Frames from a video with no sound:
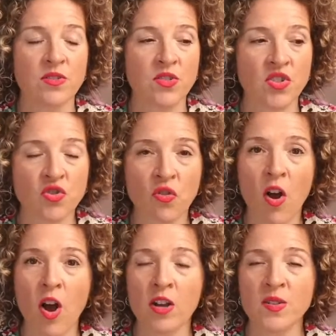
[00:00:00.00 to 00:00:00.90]

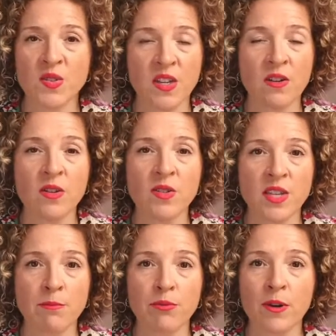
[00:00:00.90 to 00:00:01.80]
strong
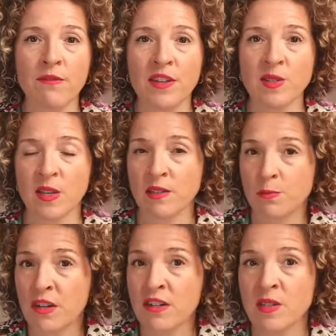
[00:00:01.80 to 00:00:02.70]
skills and previous
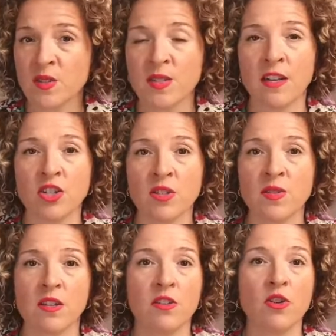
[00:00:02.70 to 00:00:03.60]
experience, such
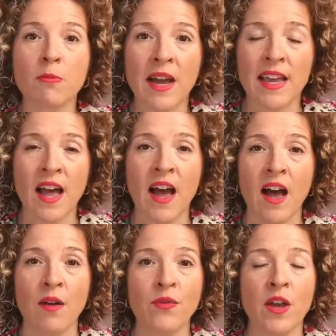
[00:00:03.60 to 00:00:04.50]
as you might
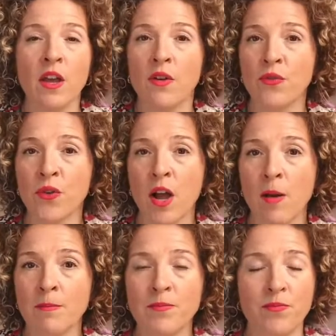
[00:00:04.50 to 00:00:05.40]
have
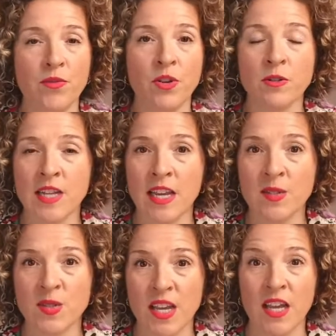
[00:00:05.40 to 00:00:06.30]
from your
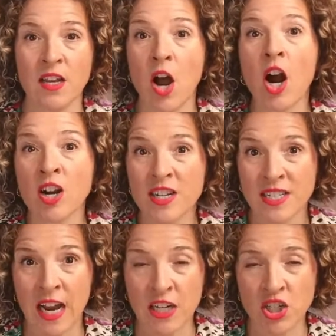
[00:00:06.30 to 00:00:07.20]
days in
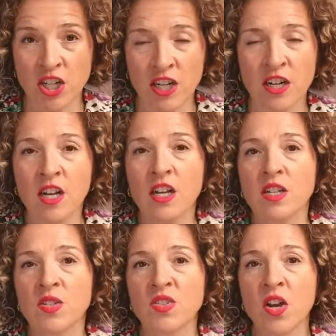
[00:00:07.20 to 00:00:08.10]
architecture.
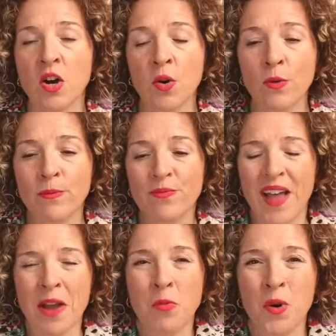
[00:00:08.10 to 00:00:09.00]
So
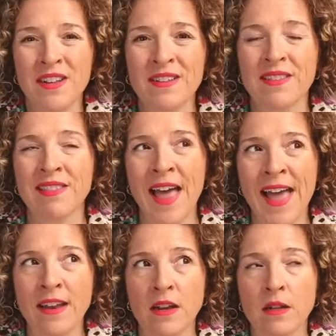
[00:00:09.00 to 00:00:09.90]
I wouldn't
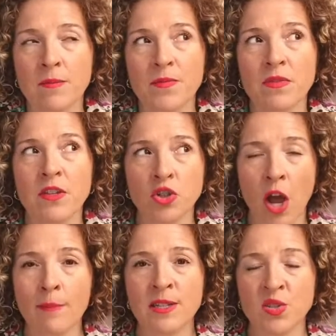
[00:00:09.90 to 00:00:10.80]
let the
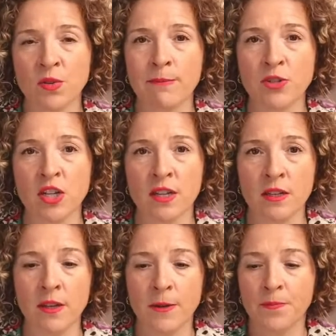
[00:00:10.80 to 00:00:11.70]
job
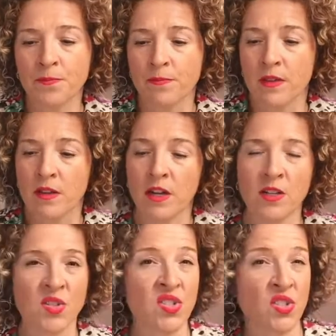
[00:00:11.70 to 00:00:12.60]
description kind
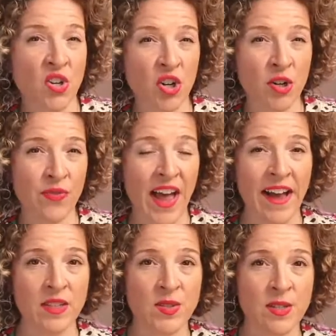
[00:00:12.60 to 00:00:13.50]
of serve
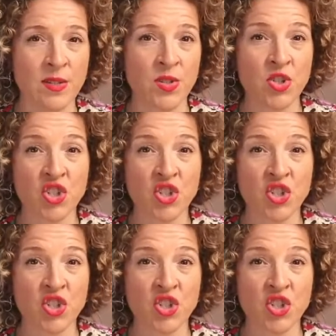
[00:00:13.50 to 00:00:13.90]
as this